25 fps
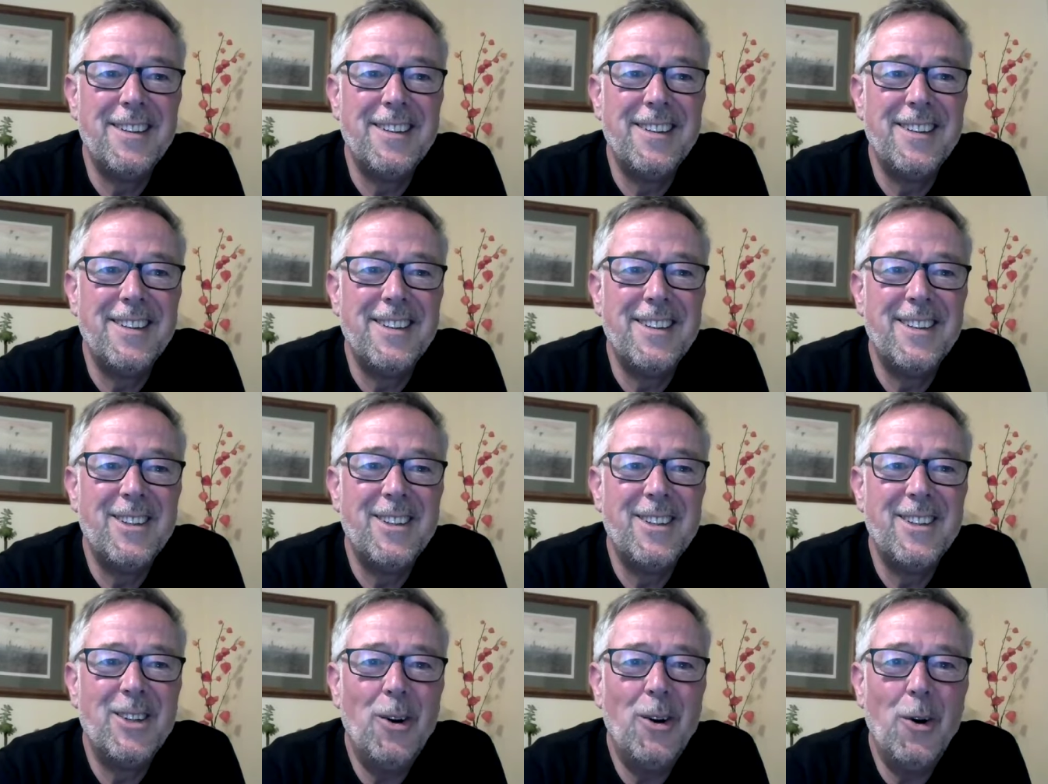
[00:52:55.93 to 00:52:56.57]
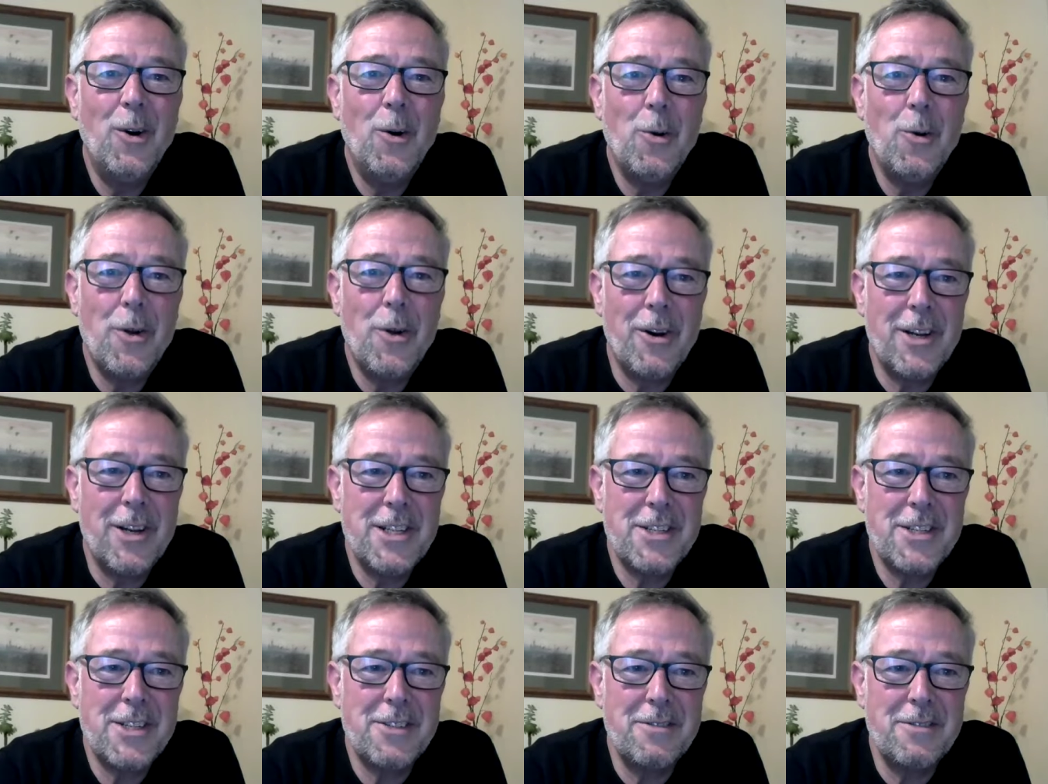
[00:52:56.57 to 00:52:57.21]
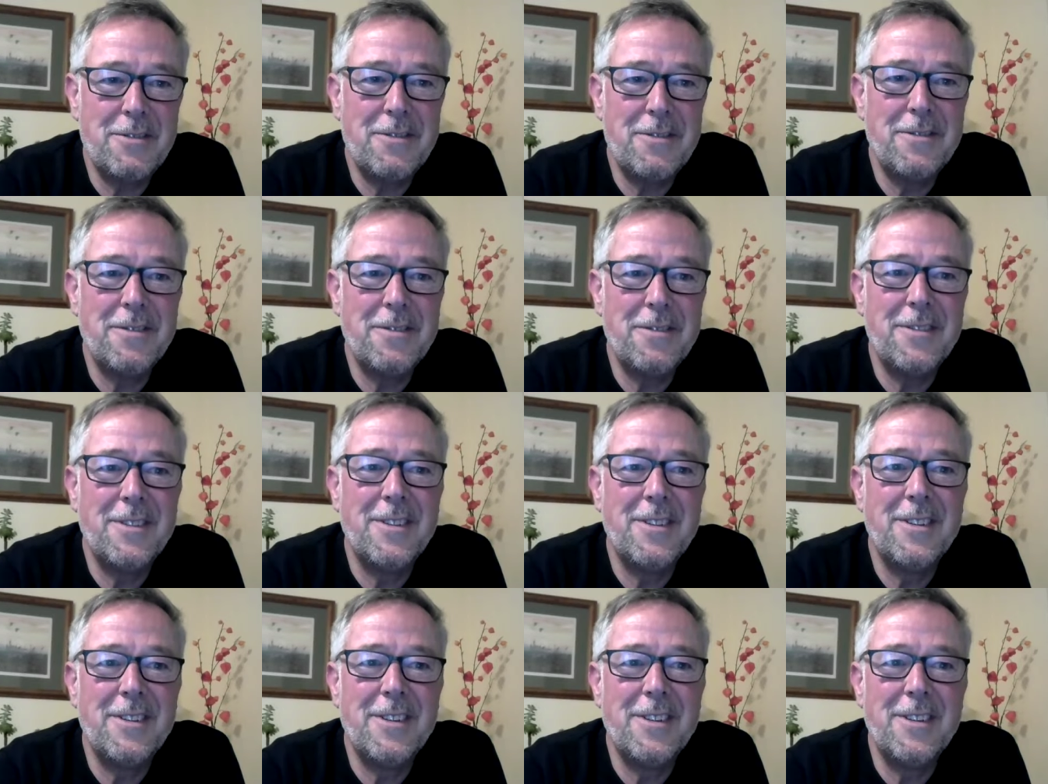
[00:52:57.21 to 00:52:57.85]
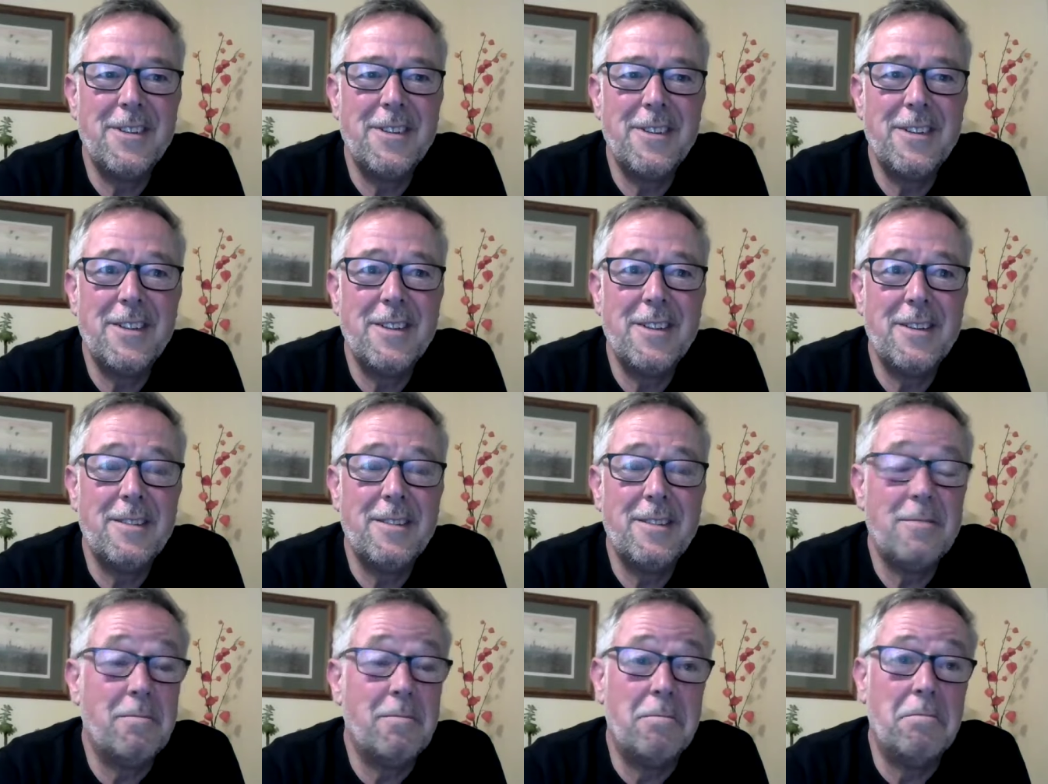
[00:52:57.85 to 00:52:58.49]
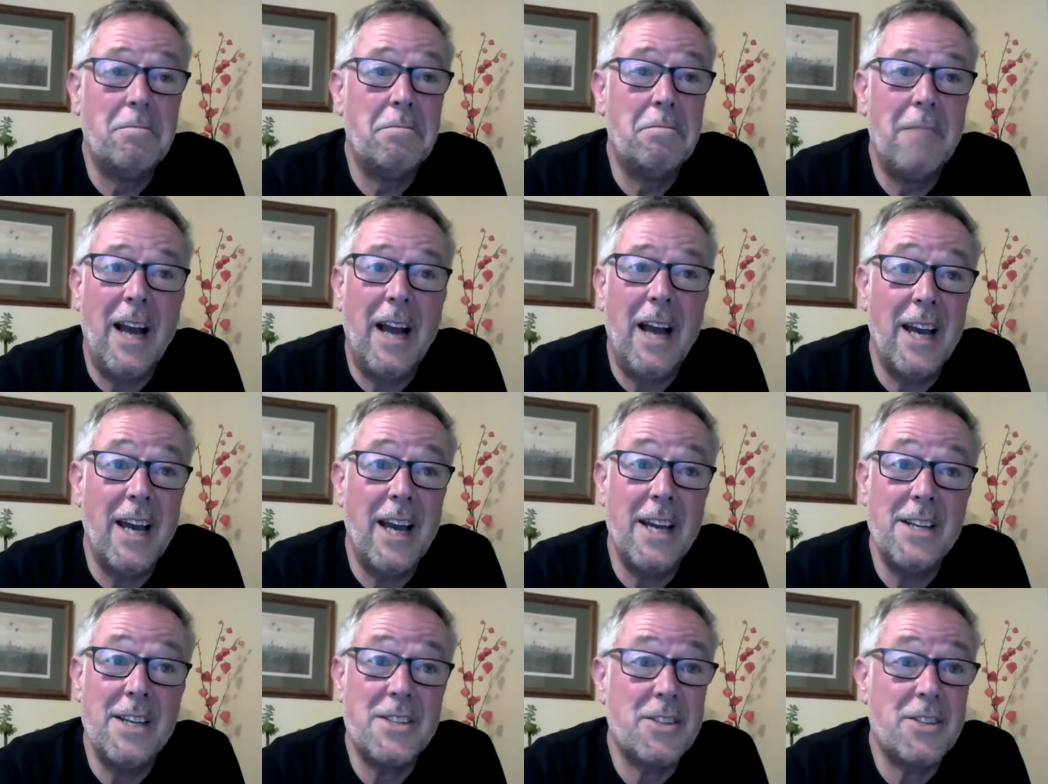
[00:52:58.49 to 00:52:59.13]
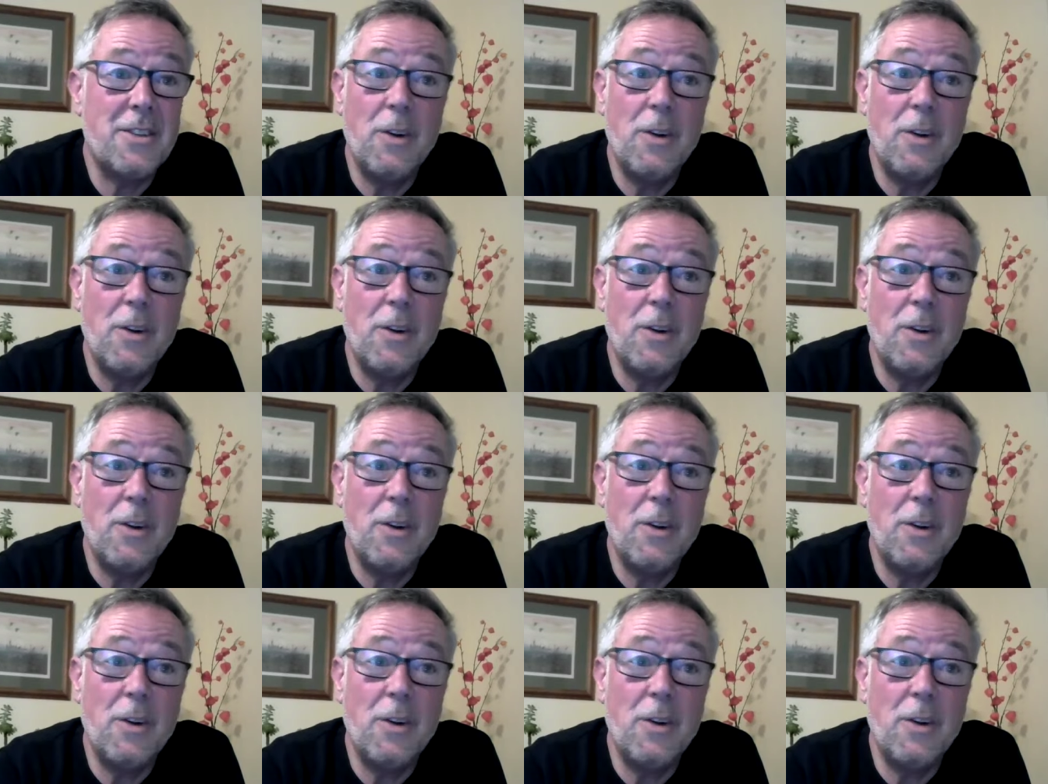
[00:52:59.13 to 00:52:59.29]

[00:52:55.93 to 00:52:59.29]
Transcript: all kinds of hate,